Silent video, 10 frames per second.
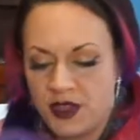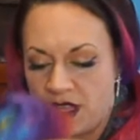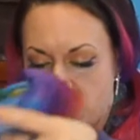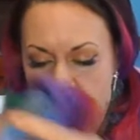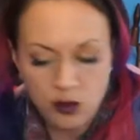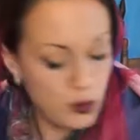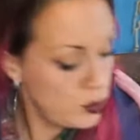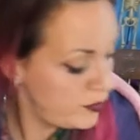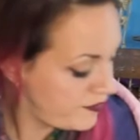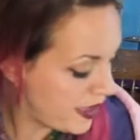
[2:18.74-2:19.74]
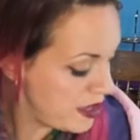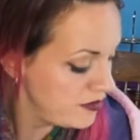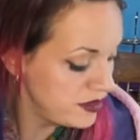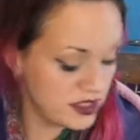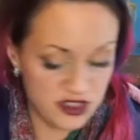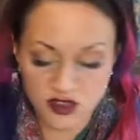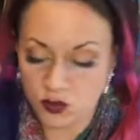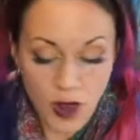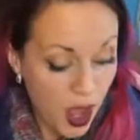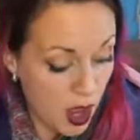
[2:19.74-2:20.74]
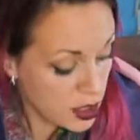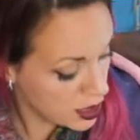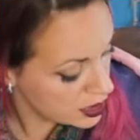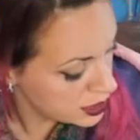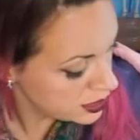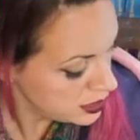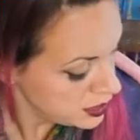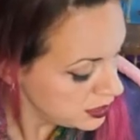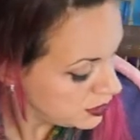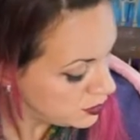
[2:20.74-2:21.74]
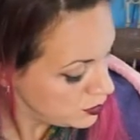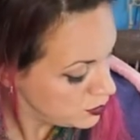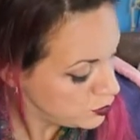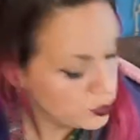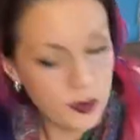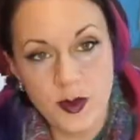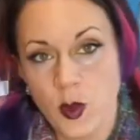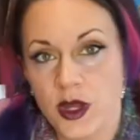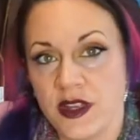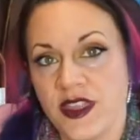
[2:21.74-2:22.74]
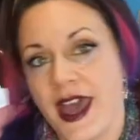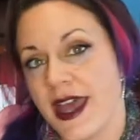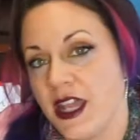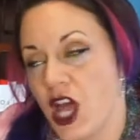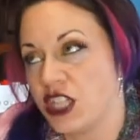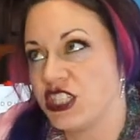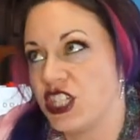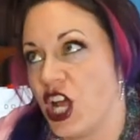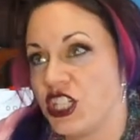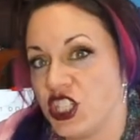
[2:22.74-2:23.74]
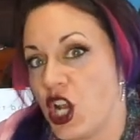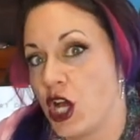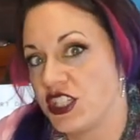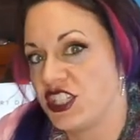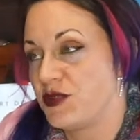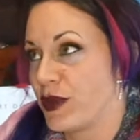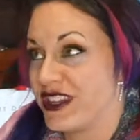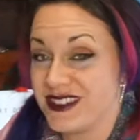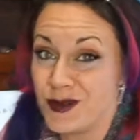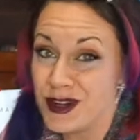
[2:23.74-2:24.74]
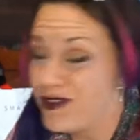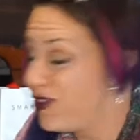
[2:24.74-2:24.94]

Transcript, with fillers: Like new favorite sarong. We'll be wearing that lots and lots and lots this spring, summer, and